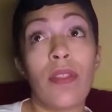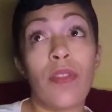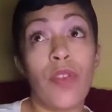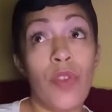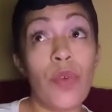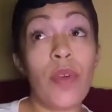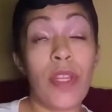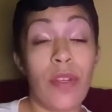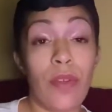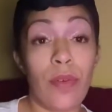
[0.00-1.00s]
you
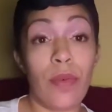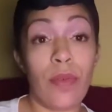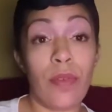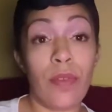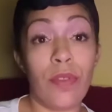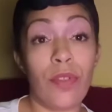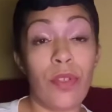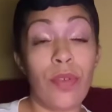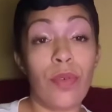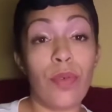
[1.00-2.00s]
can do
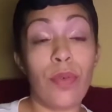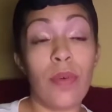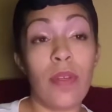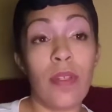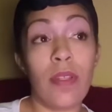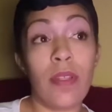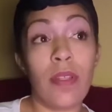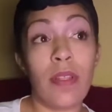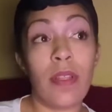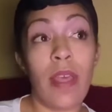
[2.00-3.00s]
to
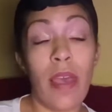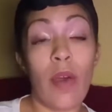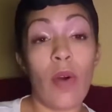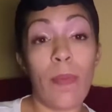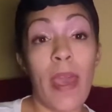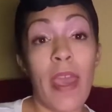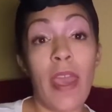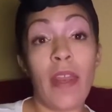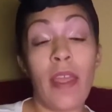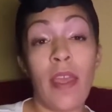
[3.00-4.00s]
help
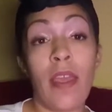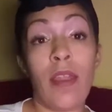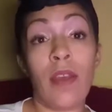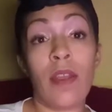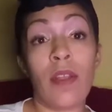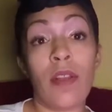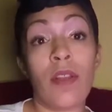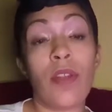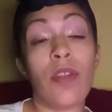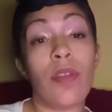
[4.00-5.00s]
aid in
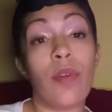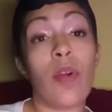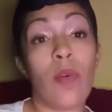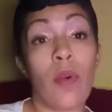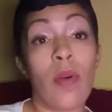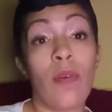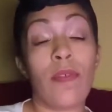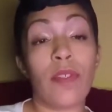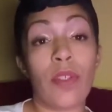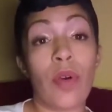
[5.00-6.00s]
your growth
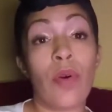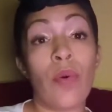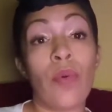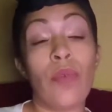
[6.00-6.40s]
so